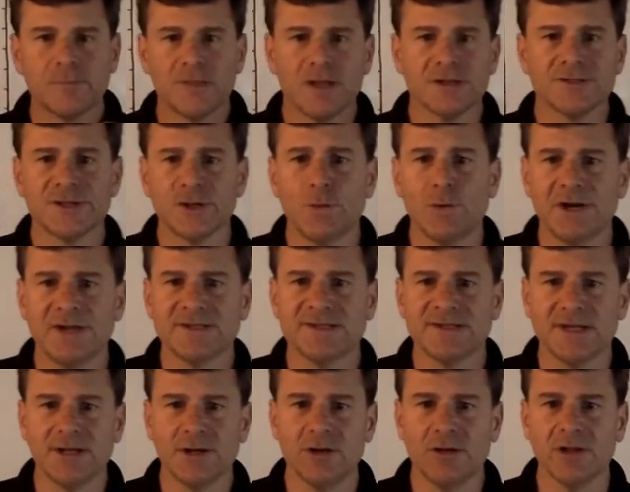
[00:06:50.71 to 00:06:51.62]
So when a
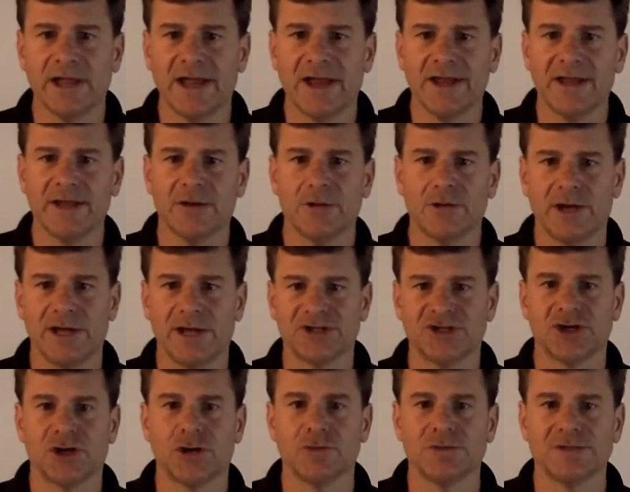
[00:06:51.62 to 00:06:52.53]
single
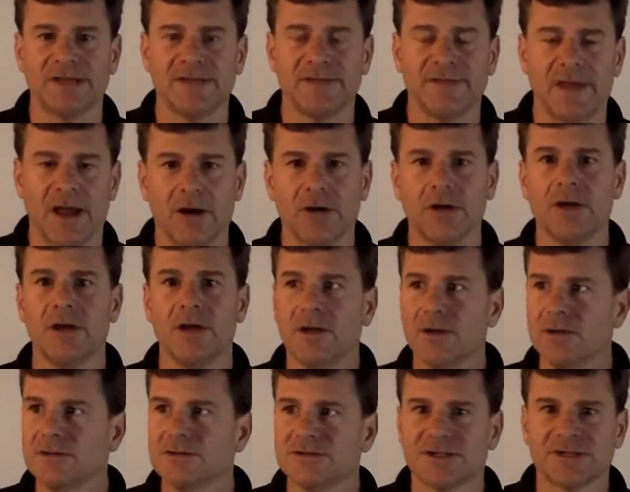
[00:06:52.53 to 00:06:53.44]
NaOH goes in there,
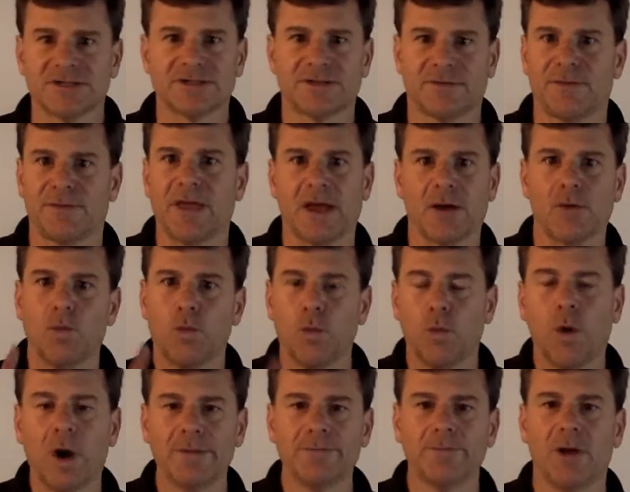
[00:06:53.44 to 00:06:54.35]
just think,
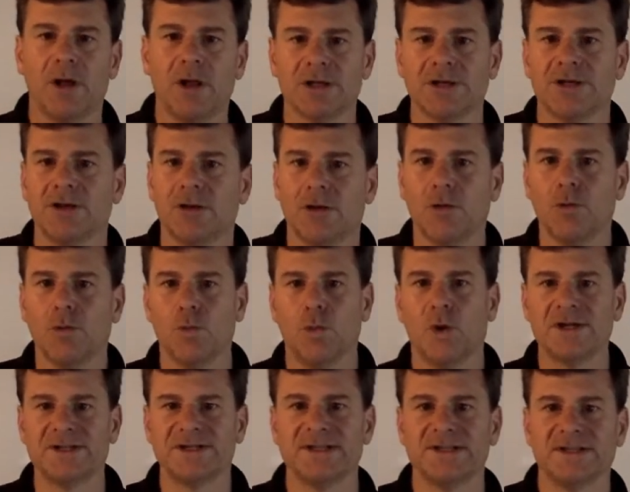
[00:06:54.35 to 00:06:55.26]
1 molecule,
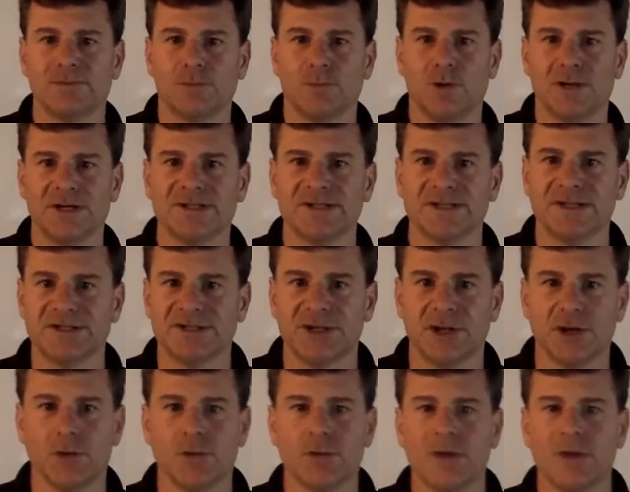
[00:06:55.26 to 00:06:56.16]
what does it do?